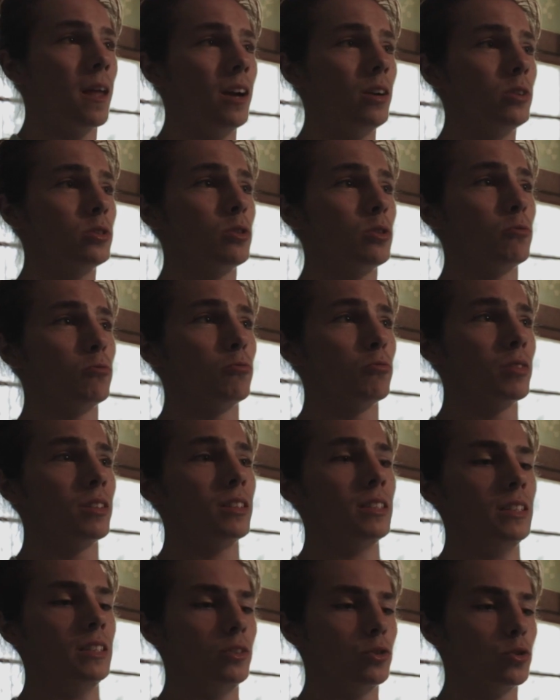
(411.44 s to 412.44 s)
I also
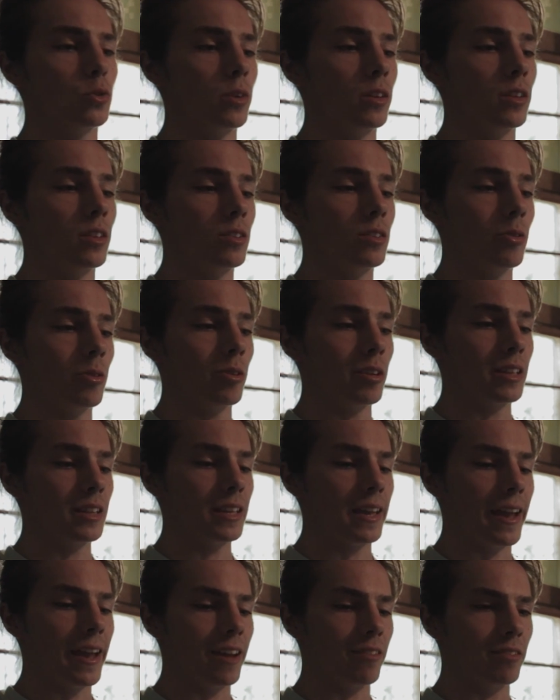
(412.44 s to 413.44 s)
really enjoy the door that
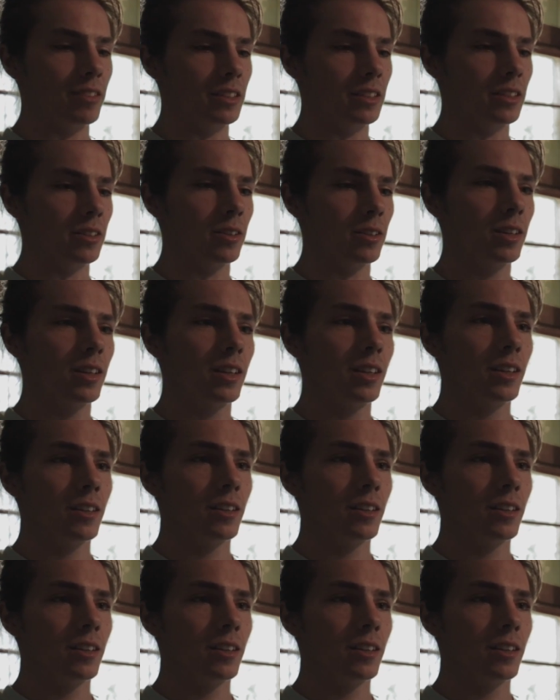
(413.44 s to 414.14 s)
they have in here.